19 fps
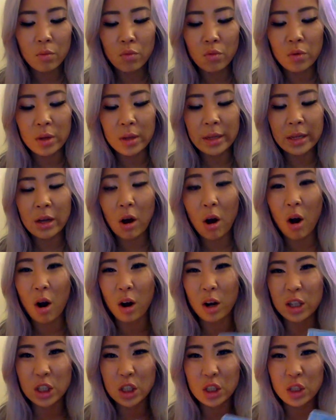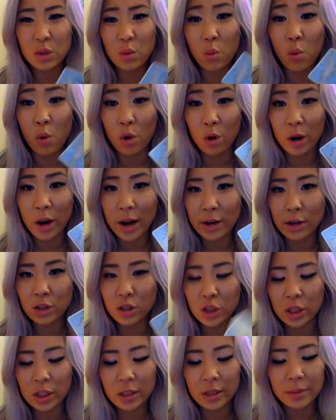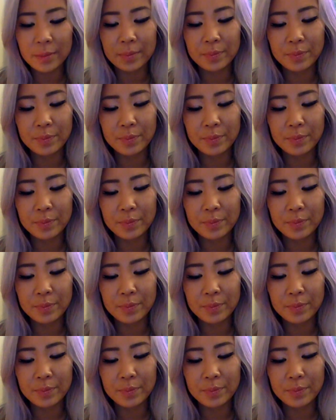really harsh war energy,